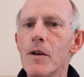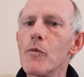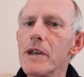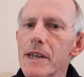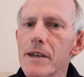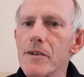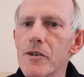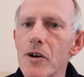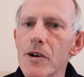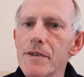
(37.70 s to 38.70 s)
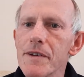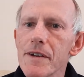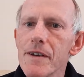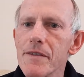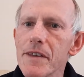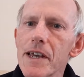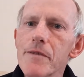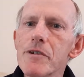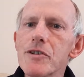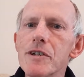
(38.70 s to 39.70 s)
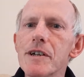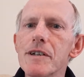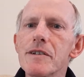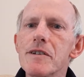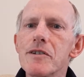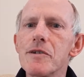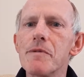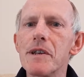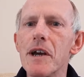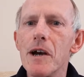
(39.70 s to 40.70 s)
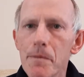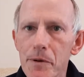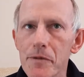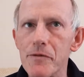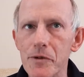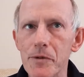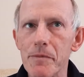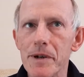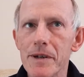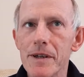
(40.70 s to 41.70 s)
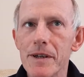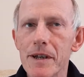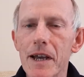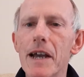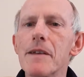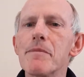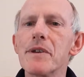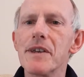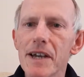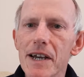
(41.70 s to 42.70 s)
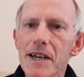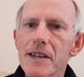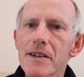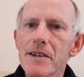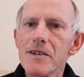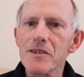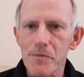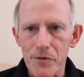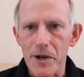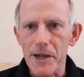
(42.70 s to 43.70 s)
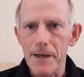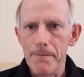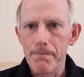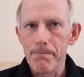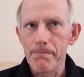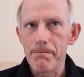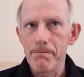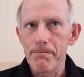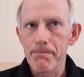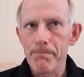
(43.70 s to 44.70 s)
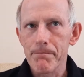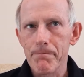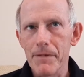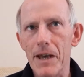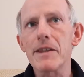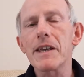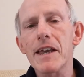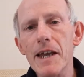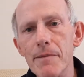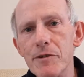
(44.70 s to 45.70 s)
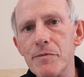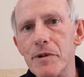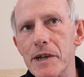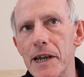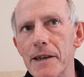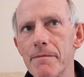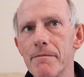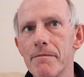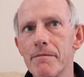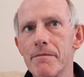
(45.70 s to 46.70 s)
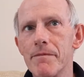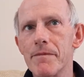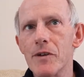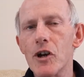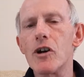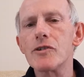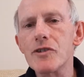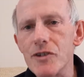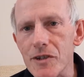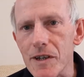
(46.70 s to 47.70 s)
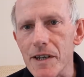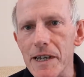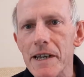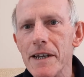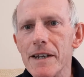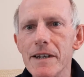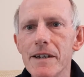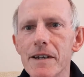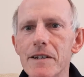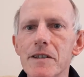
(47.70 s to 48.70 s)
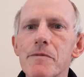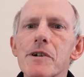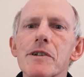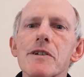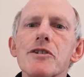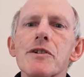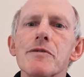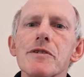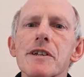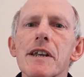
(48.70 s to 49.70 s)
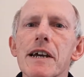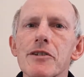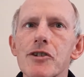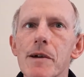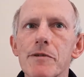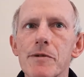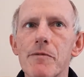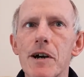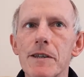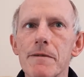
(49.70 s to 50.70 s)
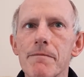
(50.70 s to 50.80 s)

When he had gone, they returned to an upper room and began to pray. And they kept praying. Constantly is the word that's used in Acts chapter 1.